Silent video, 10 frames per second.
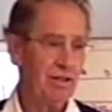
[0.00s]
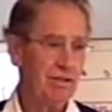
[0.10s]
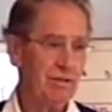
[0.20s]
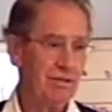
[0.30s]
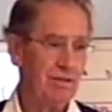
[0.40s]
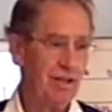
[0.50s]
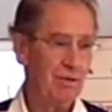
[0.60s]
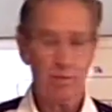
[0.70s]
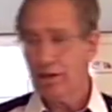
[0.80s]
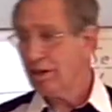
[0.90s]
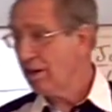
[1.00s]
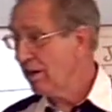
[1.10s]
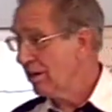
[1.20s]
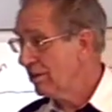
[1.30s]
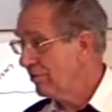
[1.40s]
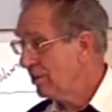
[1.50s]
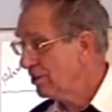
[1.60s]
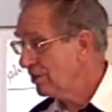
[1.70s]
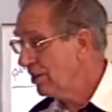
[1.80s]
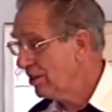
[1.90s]
I'm being kind if I say
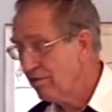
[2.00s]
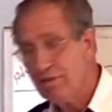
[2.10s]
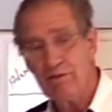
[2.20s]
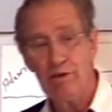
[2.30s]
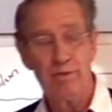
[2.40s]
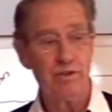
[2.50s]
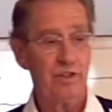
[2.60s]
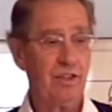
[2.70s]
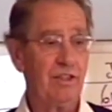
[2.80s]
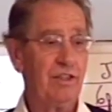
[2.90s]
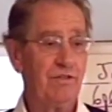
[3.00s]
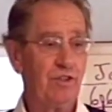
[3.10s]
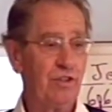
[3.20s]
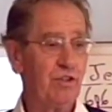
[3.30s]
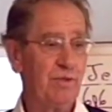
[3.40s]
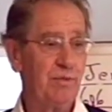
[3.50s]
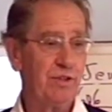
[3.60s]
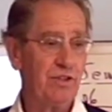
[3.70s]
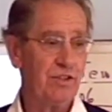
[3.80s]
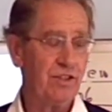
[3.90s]
that 50% of church members are
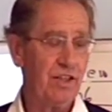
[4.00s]
saved.